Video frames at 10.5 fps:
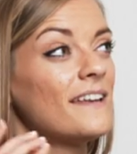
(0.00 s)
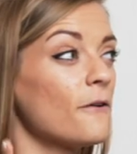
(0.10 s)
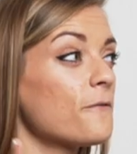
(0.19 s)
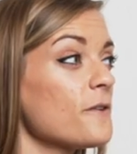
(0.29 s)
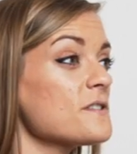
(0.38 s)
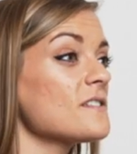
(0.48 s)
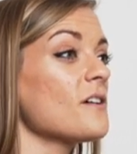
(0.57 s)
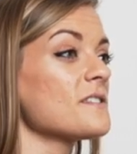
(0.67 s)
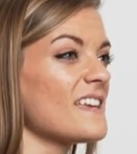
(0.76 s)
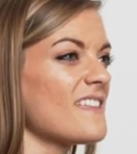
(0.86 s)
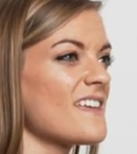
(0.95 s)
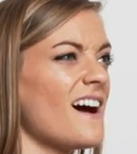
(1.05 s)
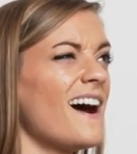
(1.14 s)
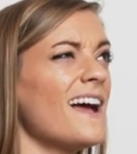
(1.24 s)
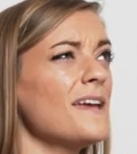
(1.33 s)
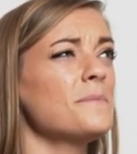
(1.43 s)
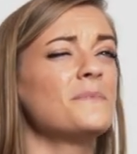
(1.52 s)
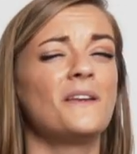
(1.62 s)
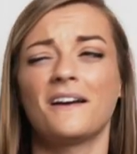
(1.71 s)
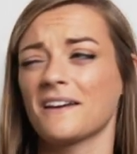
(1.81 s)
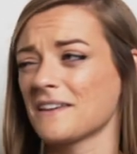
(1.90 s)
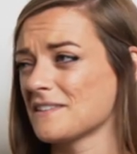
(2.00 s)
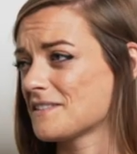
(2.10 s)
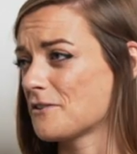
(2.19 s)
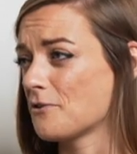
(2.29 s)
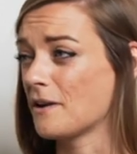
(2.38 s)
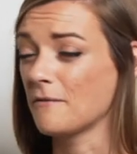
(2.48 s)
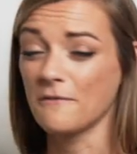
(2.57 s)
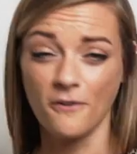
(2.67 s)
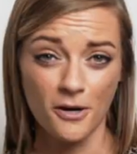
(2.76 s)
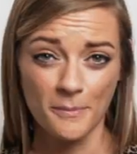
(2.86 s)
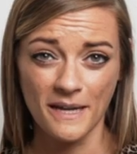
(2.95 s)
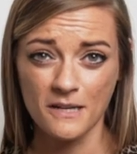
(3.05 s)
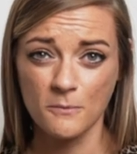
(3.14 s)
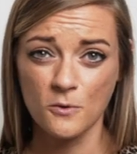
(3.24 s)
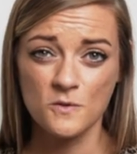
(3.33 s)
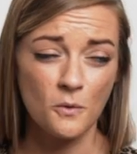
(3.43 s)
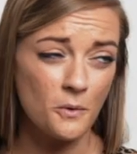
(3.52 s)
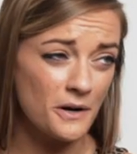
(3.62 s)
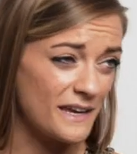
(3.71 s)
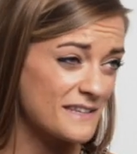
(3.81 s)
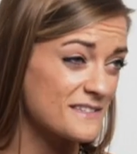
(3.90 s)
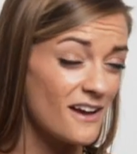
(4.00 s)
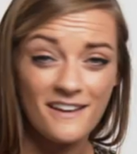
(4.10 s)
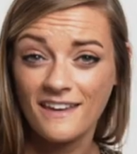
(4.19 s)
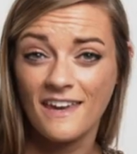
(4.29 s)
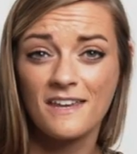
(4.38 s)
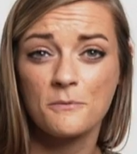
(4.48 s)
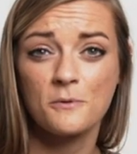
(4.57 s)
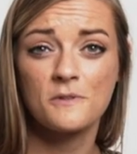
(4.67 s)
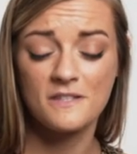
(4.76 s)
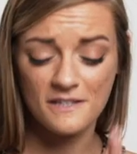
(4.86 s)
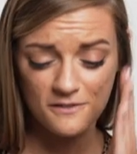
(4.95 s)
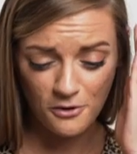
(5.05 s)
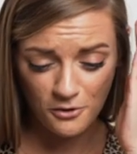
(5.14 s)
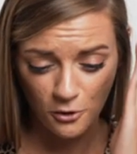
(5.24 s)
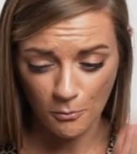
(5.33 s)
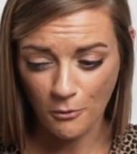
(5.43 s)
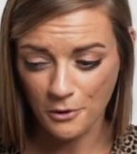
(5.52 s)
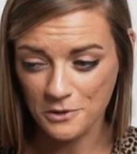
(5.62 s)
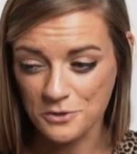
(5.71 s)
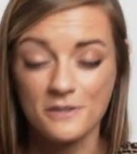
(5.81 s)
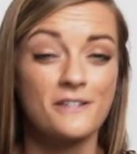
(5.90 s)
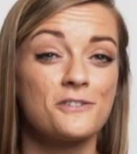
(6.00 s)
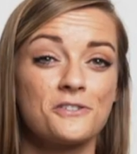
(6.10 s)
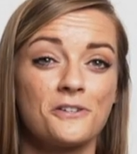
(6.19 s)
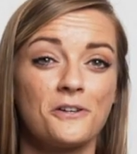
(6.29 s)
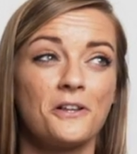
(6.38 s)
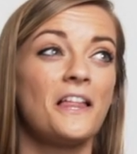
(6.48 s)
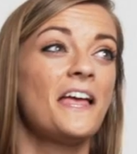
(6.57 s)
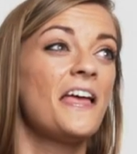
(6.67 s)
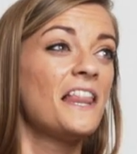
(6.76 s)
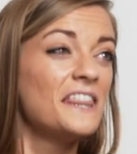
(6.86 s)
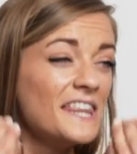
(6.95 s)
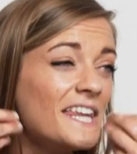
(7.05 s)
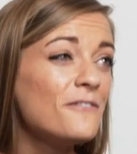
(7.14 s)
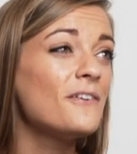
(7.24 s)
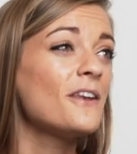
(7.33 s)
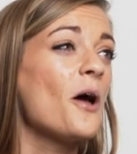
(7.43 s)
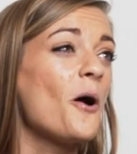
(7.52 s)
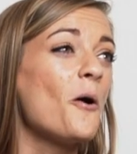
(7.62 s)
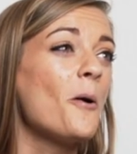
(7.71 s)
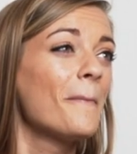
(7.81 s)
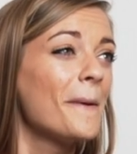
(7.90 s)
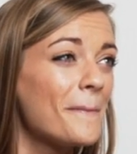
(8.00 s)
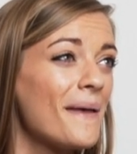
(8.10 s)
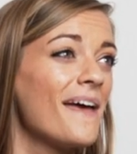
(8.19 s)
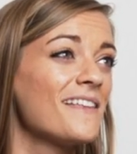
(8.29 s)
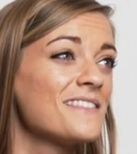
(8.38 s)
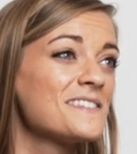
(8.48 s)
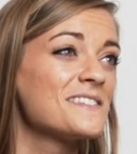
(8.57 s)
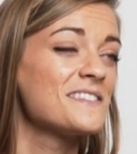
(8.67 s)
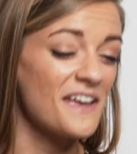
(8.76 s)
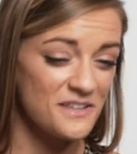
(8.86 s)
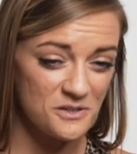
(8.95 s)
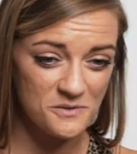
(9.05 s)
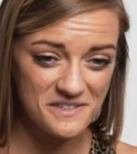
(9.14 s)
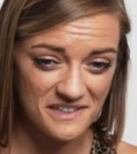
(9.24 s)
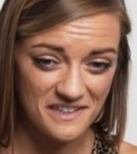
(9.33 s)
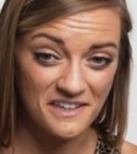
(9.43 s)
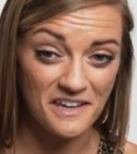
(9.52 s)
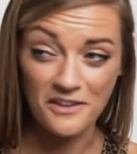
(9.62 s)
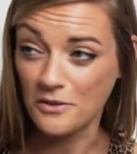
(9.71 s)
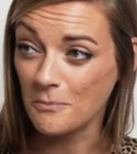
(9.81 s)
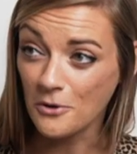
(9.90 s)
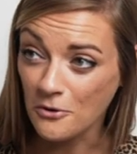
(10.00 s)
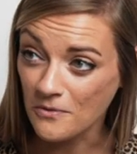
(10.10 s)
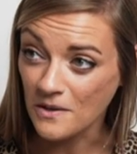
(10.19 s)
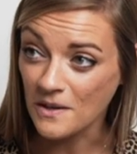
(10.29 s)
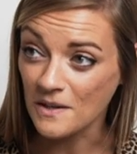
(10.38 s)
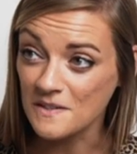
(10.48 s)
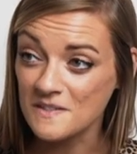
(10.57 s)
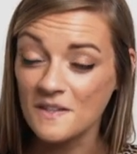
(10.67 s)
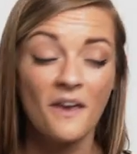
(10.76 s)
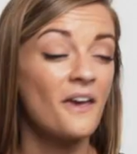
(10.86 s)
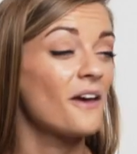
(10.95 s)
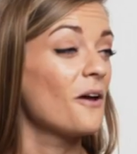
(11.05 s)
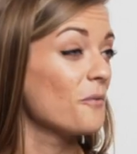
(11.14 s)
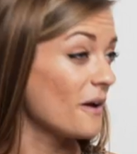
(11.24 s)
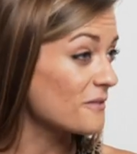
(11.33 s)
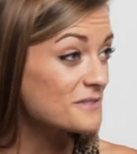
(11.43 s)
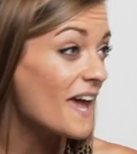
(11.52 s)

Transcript: Now, first, I'll say that I am not considering farm animals or exotic animals. These are your more traditional live in home pets that you see in the movies, around